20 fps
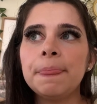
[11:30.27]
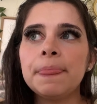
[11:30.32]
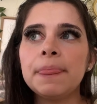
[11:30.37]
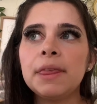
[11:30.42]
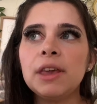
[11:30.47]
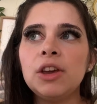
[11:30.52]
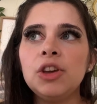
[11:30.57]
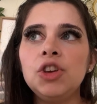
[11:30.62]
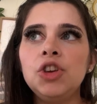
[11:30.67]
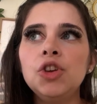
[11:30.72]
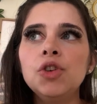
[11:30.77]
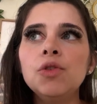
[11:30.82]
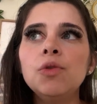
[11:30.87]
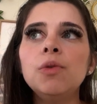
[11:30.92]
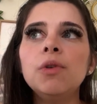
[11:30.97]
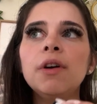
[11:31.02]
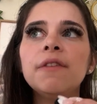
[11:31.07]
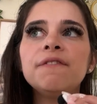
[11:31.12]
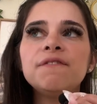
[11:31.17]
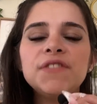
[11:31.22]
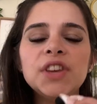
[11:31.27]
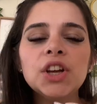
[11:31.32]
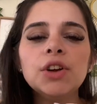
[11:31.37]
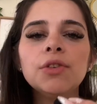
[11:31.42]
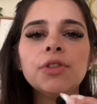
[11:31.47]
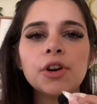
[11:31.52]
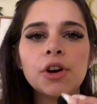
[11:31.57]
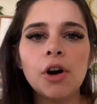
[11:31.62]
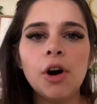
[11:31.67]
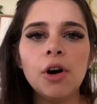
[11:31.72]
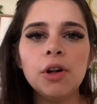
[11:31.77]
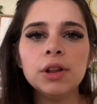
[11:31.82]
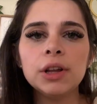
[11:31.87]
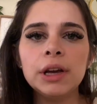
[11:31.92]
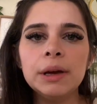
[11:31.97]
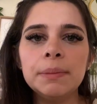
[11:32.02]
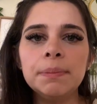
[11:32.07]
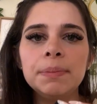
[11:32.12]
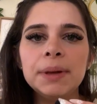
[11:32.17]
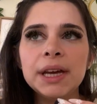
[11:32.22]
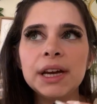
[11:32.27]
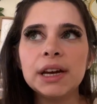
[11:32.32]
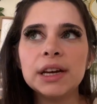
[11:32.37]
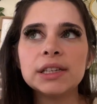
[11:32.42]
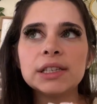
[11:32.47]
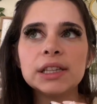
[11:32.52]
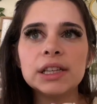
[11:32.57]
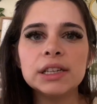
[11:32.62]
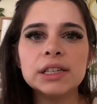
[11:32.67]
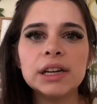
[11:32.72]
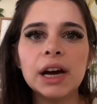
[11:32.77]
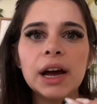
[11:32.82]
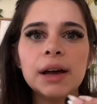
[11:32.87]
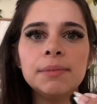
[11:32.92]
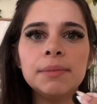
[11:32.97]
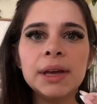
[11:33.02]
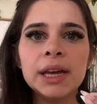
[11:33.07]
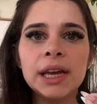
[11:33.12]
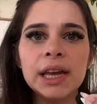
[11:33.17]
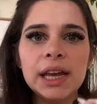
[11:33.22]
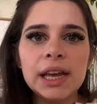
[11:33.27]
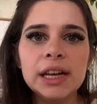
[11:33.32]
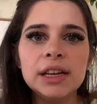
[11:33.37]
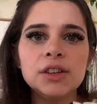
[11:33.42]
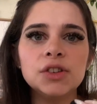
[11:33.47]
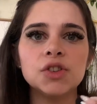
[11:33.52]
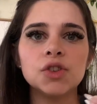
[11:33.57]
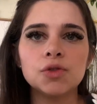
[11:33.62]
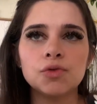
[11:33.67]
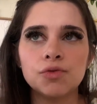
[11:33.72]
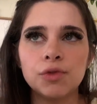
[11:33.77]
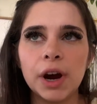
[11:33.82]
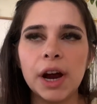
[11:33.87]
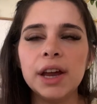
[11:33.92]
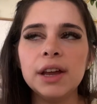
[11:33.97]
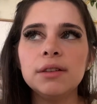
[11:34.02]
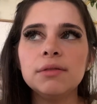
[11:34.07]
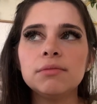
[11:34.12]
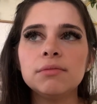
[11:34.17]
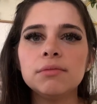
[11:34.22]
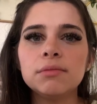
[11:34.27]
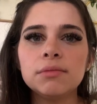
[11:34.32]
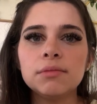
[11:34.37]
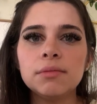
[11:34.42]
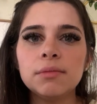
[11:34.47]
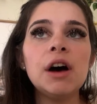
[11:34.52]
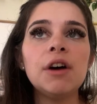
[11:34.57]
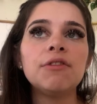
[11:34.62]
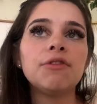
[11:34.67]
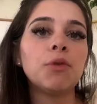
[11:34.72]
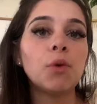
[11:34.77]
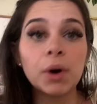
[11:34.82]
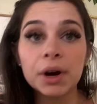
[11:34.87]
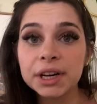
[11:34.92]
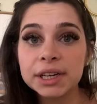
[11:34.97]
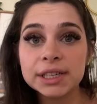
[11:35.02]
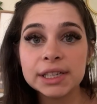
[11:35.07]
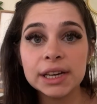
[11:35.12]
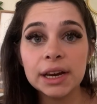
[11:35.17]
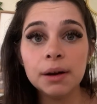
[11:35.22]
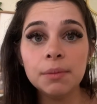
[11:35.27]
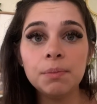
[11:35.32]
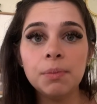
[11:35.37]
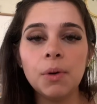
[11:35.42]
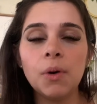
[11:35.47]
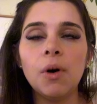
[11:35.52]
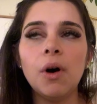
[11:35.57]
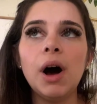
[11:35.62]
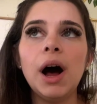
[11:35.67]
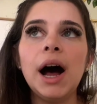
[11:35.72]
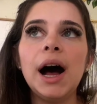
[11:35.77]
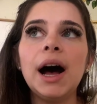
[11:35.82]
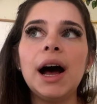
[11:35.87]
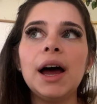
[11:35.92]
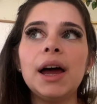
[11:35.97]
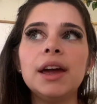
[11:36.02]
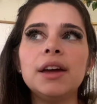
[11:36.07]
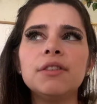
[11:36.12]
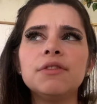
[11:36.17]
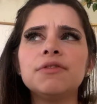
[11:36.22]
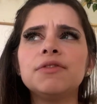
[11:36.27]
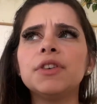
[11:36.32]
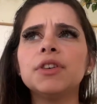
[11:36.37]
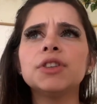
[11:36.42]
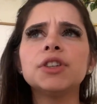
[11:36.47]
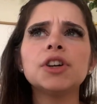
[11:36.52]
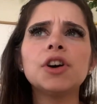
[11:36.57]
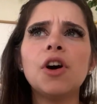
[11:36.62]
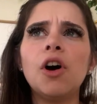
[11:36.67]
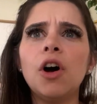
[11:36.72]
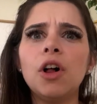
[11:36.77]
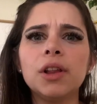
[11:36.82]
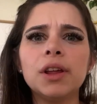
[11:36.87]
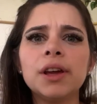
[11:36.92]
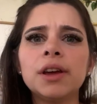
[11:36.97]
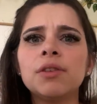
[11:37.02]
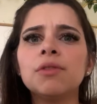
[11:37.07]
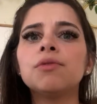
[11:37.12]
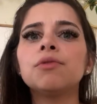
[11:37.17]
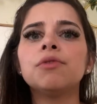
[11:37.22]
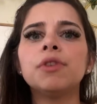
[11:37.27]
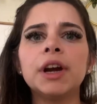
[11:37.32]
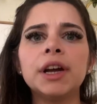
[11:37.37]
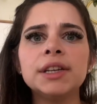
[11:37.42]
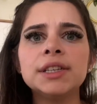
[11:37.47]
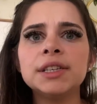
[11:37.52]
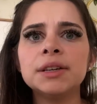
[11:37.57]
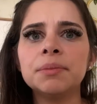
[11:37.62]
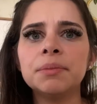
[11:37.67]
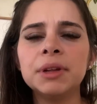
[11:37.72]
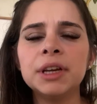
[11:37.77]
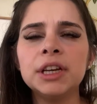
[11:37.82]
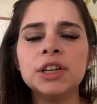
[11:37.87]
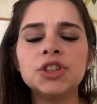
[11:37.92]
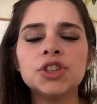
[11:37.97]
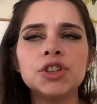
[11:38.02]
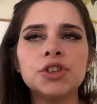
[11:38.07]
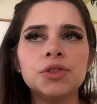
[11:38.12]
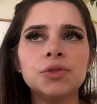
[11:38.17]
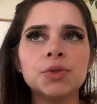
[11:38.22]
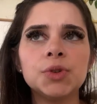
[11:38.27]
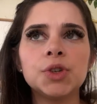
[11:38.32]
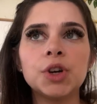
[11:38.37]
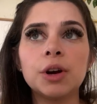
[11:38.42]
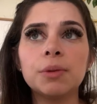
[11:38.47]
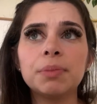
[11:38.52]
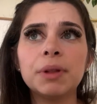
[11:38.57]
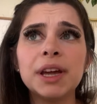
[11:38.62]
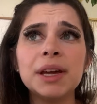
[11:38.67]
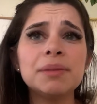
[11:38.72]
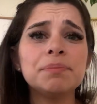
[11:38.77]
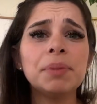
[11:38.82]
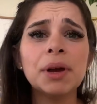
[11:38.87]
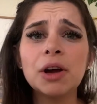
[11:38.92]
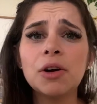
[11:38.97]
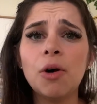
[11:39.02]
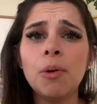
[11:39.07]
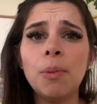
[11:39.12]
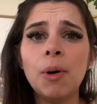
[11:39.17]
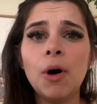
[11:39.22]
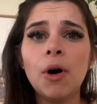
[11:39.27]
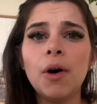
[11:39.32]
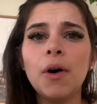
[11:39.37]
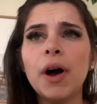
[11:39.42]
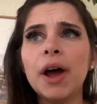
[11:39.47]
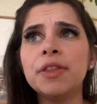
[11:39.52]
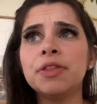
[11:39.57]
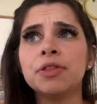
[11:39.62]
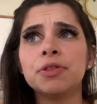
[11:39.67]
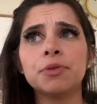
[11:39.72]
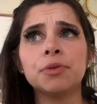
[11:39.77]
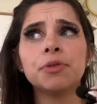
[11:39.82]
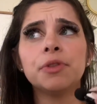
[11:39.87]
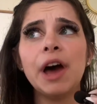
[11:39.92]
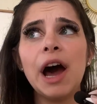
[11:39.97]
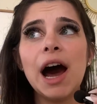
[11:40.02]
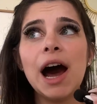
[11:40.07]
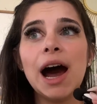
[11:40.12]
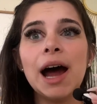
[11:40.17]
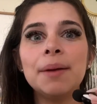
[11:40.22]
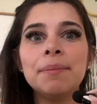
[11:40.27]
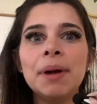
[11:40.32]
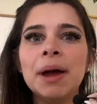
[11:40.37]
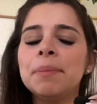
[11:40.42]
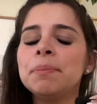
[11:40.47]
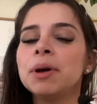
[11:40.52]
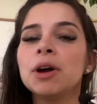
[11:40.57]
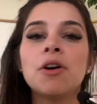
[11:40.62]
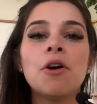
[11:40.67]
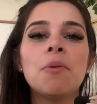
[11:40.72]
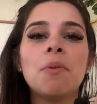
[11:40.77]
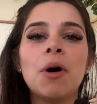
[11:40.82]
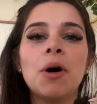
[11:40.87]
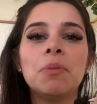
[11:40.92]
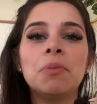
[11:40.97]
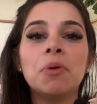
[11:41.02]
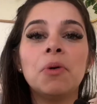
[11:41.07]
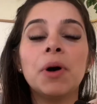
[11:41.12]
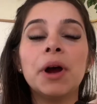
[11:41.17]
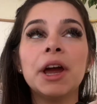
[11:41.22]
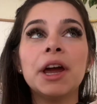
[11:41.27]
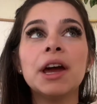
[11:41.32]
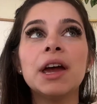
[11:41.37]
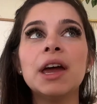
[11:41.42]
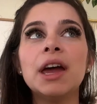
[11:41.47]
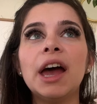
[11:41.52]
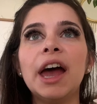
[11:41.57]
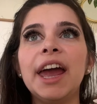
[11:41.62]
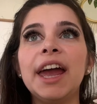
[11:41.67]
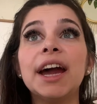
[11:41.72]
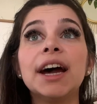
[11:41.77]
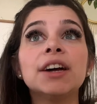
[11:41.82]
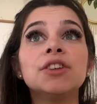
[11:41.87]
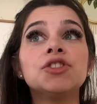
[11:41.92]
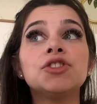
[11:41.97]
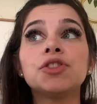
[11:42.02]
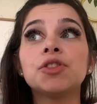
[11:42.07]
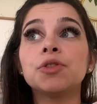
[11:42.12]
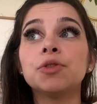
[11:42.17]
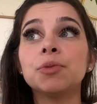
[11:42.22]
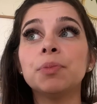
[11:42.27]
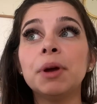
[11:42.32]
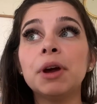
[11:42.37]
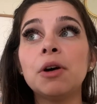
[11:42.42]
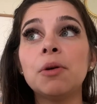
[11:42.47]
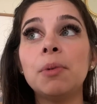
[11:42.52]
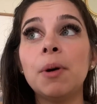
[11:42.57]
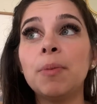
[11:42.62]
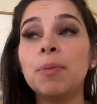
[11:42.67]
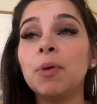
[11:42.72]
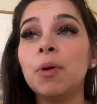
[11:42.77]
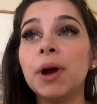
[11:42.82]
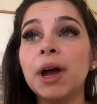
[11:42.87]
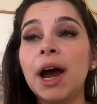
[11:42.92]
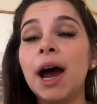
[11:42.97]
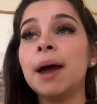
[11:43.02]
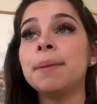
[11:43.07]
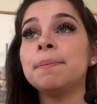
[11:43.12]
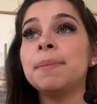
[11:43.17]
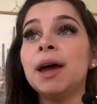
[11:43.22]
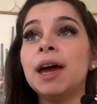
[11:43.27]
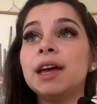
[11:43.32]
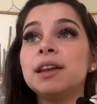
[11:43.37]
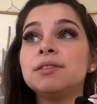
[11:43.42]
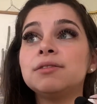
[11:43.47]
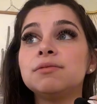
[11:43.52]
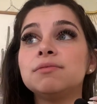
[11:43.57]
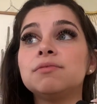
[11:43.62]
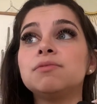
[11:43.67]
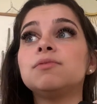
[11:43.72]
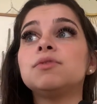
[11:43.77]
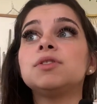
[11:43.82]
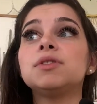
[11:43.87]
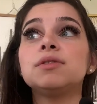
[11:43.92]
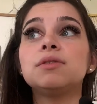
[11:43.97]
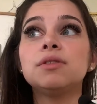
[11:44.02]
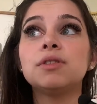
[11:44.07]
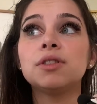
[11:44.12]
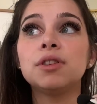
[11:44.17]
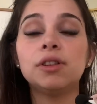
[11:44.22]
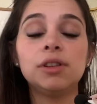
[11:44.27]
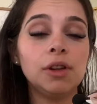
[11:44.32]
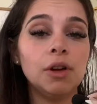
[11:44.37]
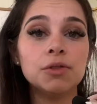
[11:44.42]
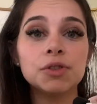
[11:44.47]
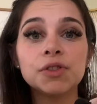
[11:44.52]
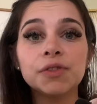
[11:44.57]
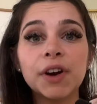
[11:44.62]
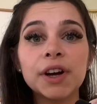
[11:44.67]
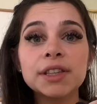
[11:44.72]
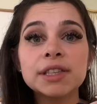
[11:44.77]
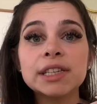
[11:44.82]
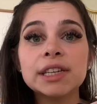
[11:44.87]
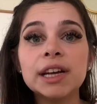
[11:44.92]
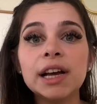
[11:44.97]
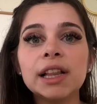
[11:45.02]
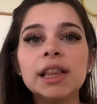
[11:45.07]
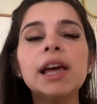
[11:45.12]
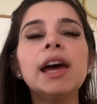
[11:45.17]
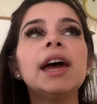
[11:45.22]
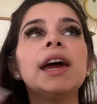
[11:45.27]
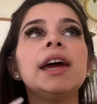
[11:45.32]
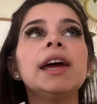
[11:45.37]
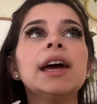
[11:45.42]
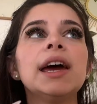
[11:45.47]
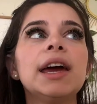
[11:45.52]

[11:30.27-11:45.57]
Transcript: You feel the calling because the timing is right. For example, I felt a calling randomly to start playing pickleball. And through that, I met Pickleball Boy. And through Pickleball Boy, I met close friends in LA.